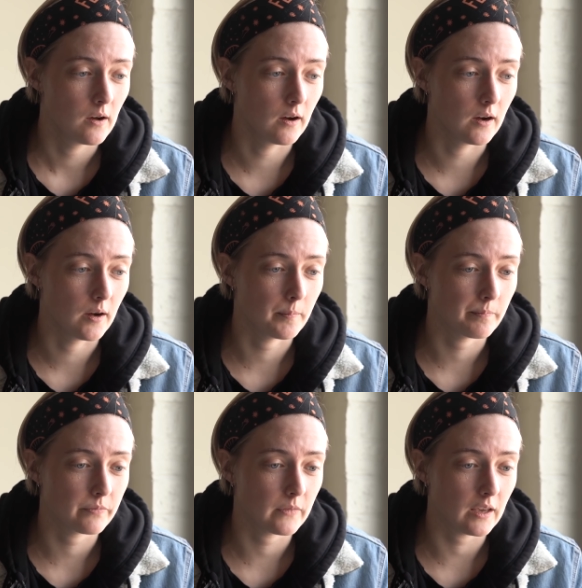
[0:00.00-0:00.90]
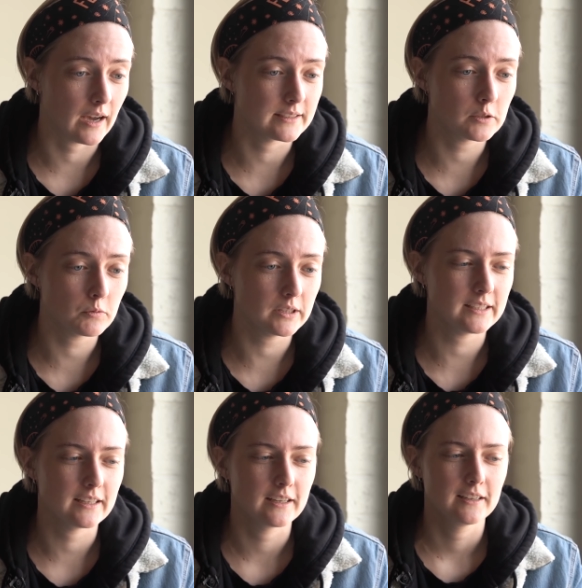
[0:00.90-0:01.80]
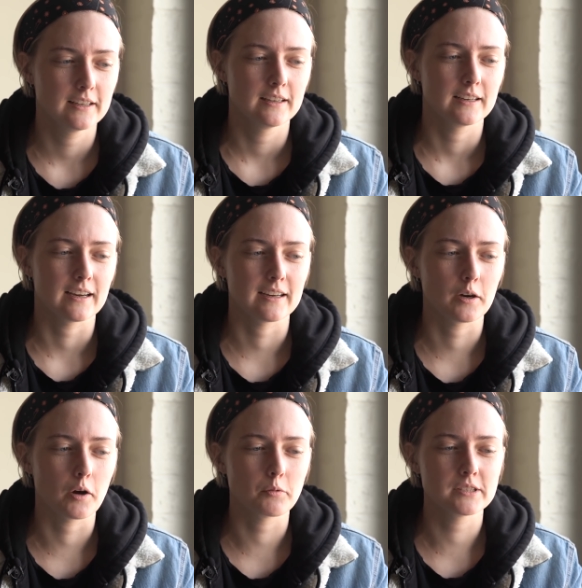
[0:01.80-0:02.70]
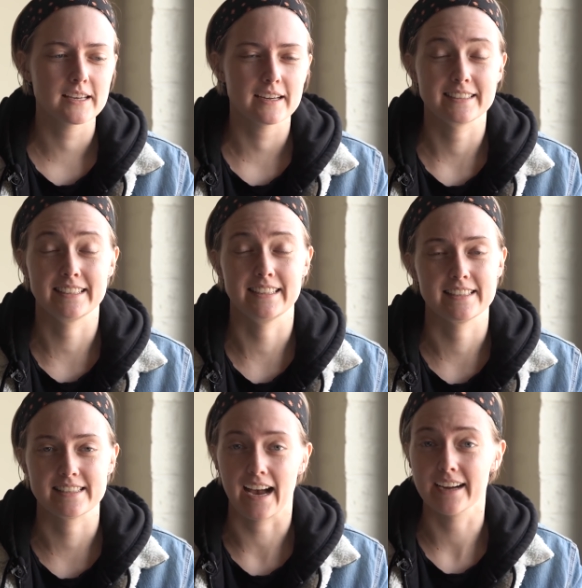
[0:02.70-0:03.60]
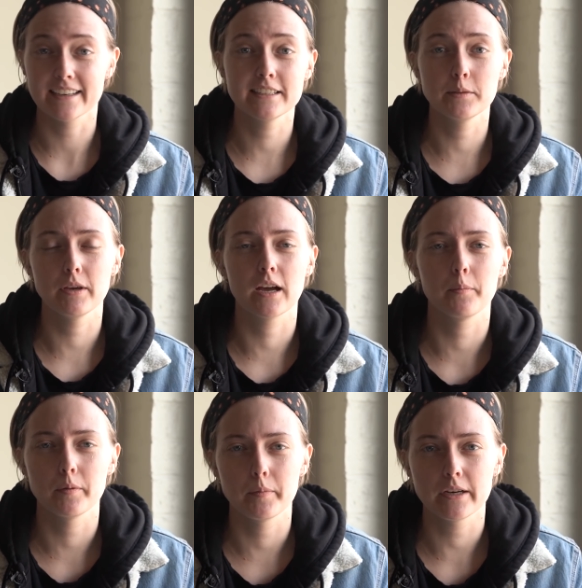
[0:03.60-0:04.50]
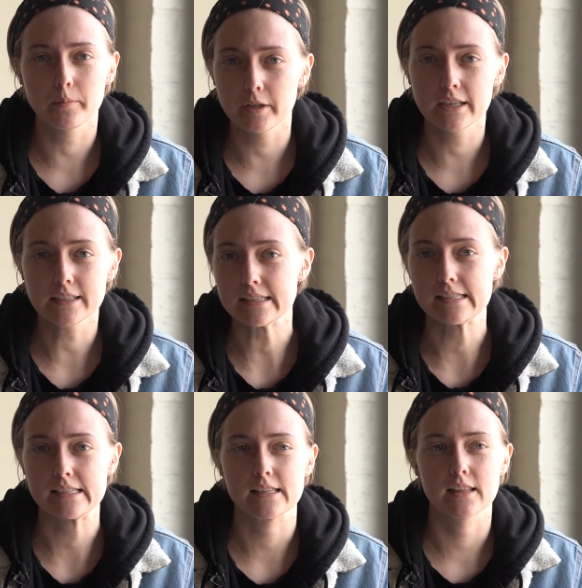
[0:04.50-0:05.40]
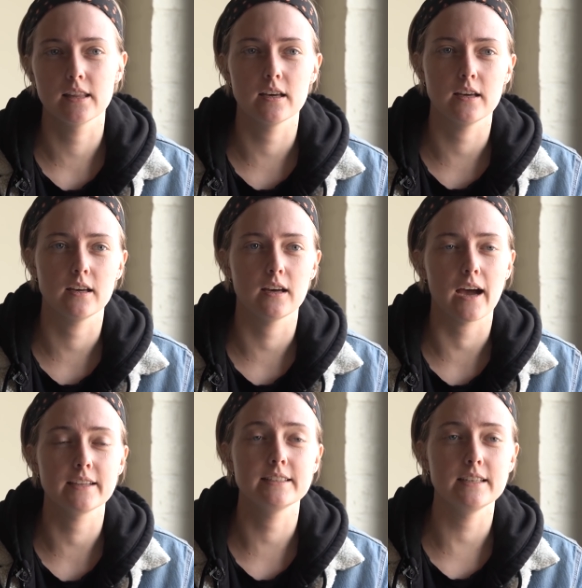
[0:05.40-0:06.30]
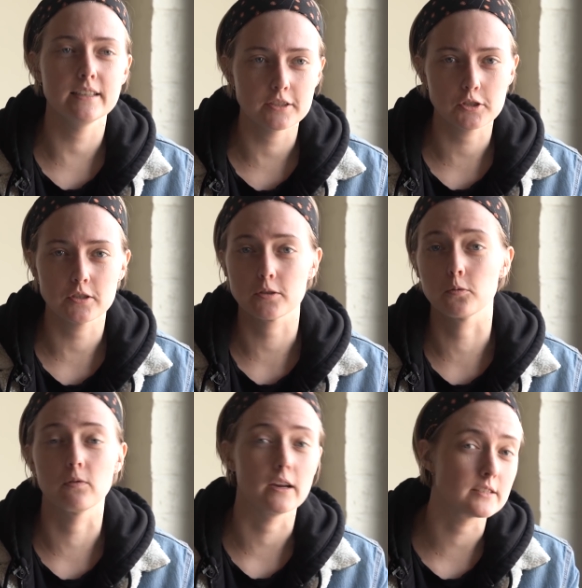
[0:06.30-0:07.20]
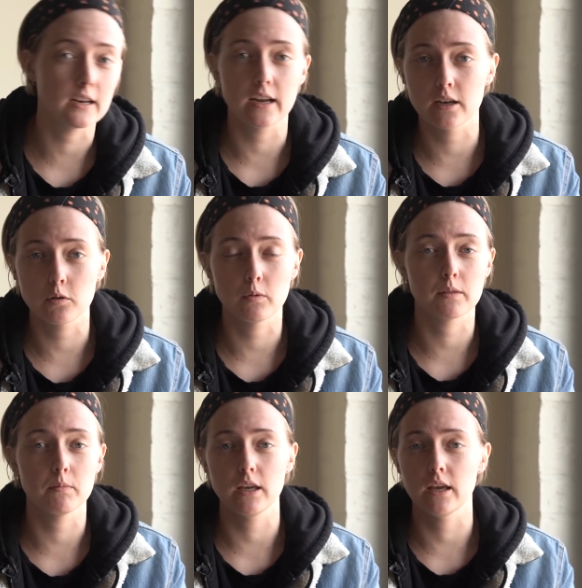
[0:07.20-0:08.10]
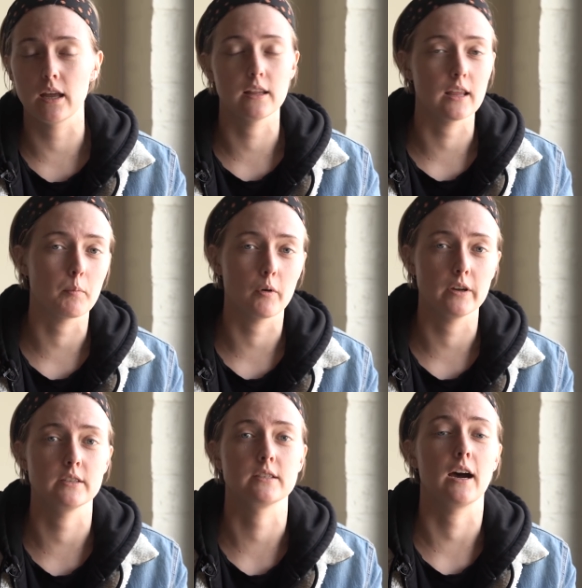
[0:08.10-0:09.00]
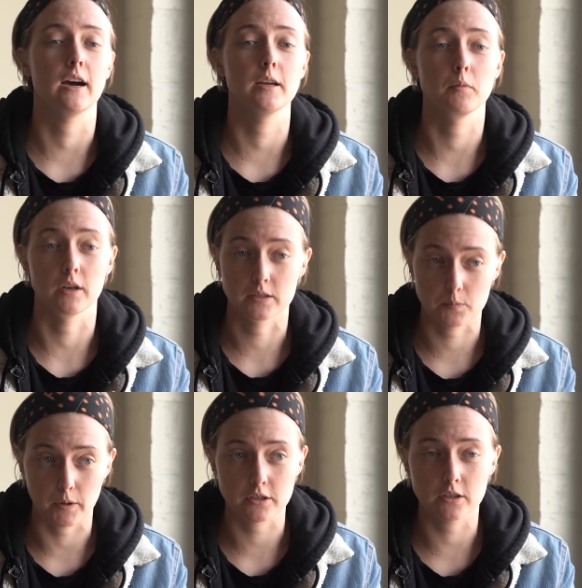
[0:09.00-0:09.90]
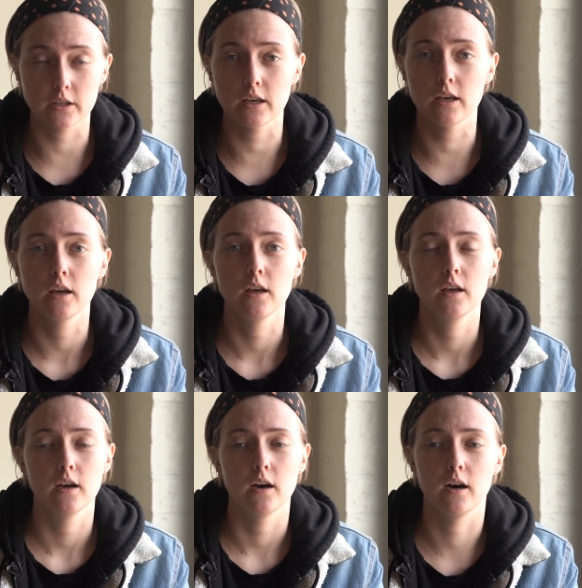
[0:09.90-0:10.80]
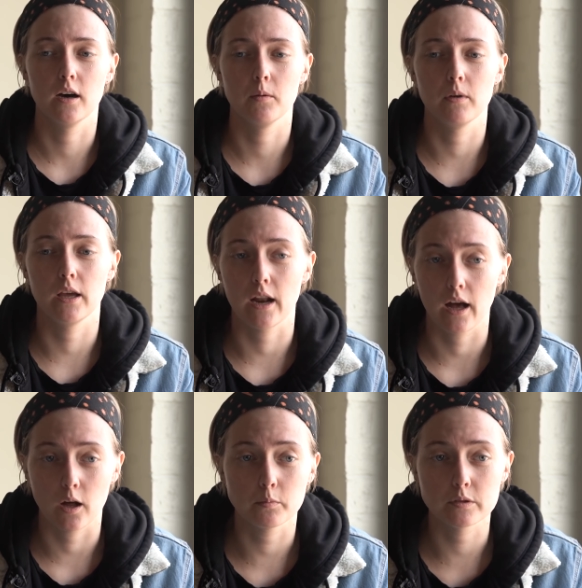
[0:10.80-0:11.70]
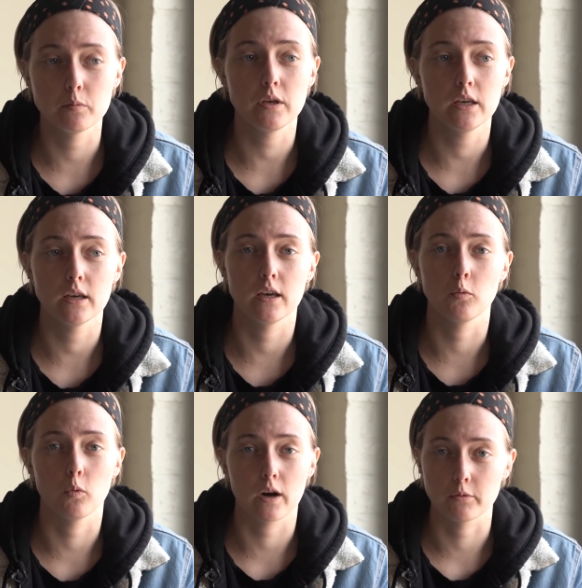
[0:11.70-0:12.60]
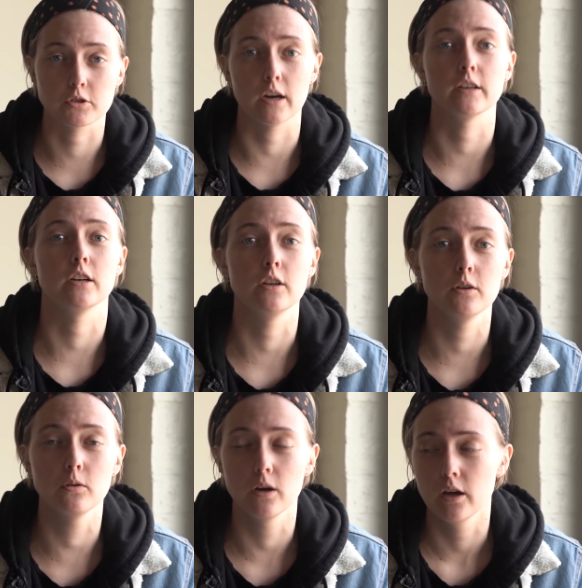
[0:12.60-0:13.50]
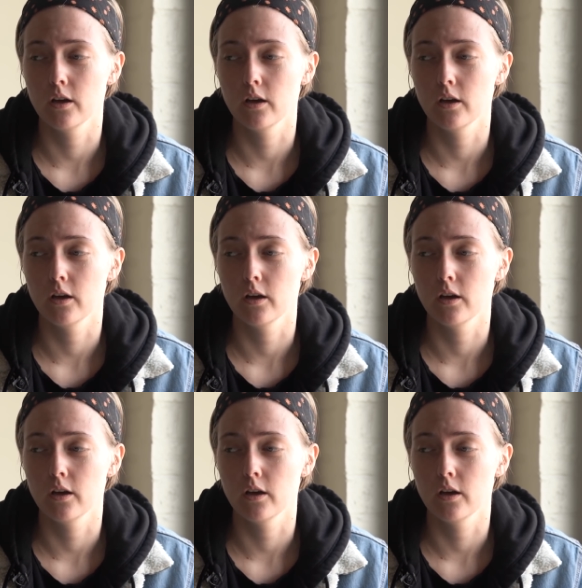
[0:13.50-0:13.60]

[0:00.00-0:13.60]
Um, I didn't really, I, I wouldn't say I decided to become a minimalist. The ideas just resonated with me and at that point in time especially, um, it helped me in what I was trying to do.